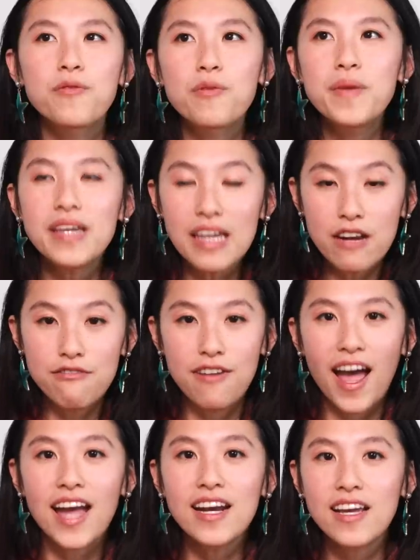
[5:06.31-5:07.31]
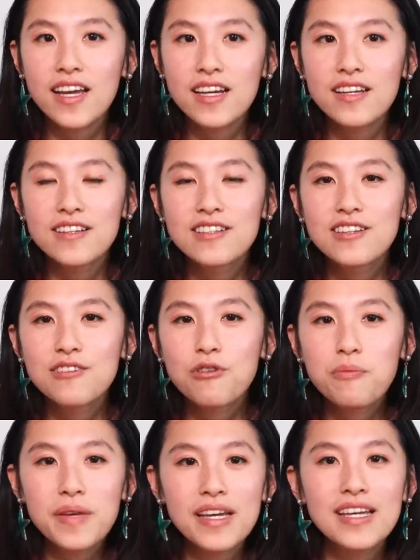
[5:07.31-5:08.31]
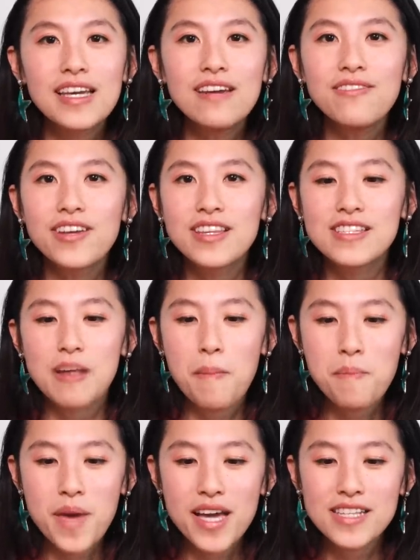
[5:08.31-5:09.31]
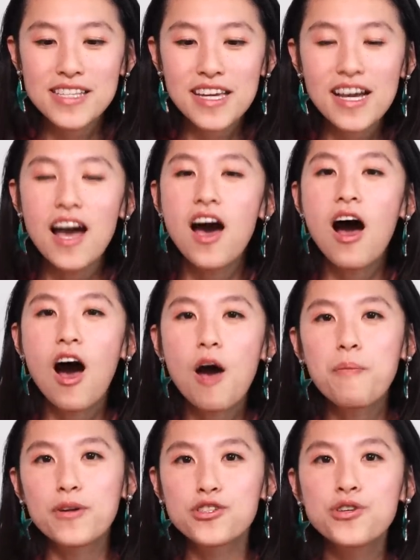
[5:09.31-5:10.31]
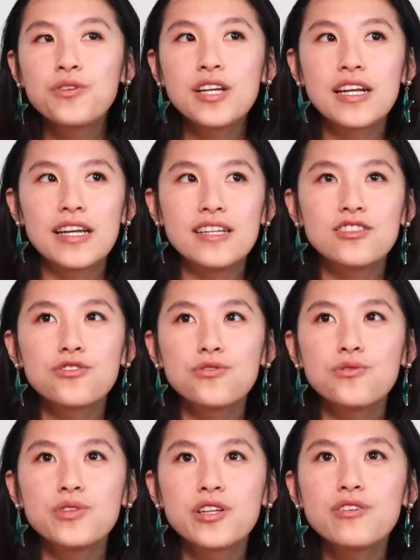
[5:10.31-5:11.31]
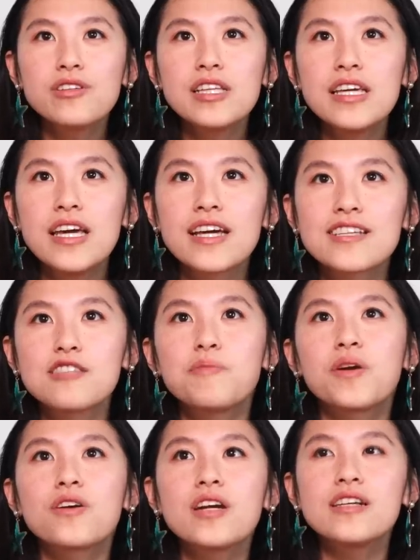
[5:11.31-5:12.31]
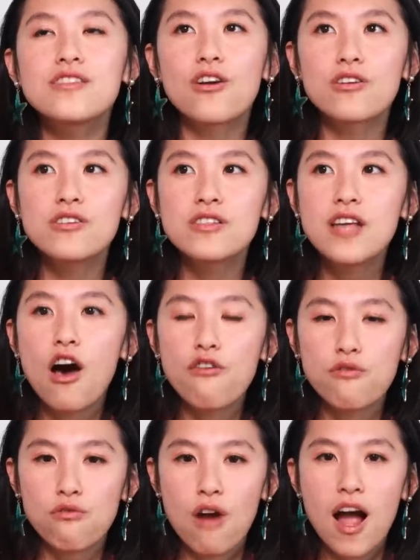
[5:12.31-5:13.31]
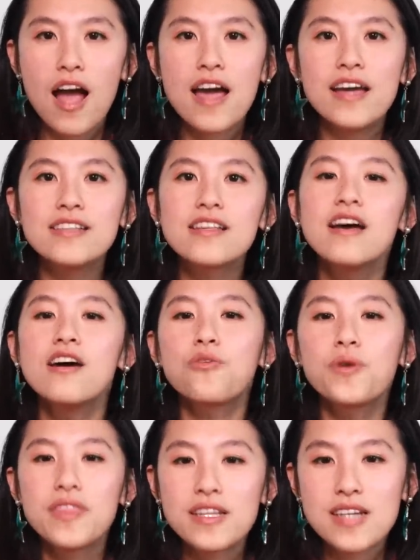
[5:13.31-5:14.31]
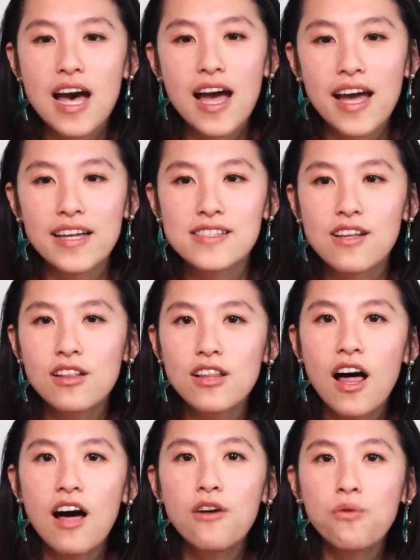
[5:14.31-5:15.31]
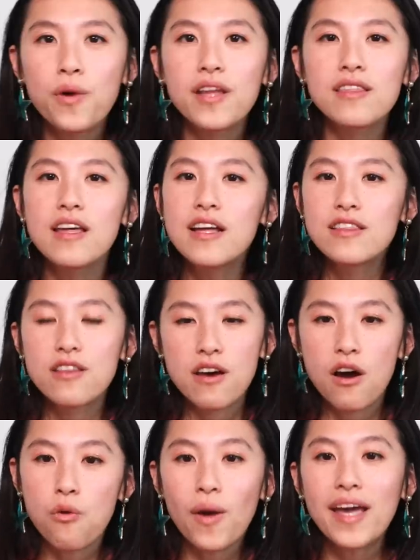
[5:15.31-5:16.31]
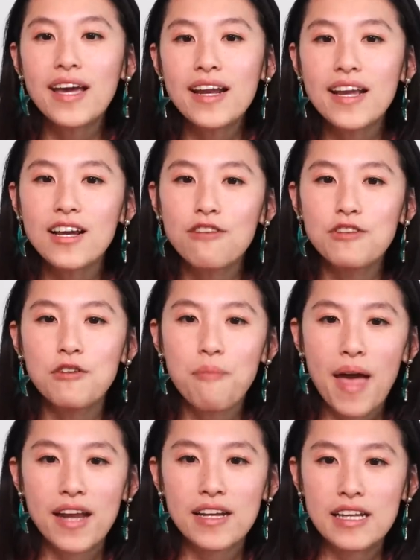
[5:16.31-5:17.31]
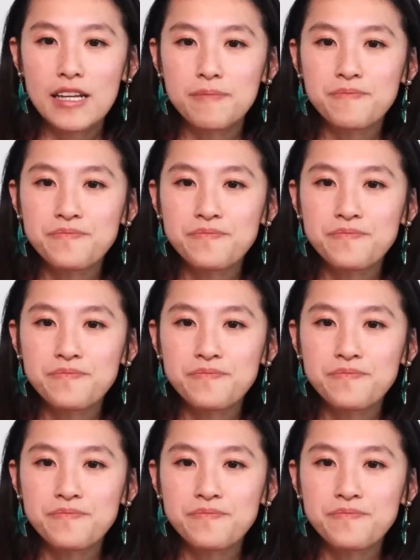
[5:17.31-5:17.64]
we're being invited, we're being given this amazing opportunity to literally experience ourselves rise with the tides along with the awakening of humanity.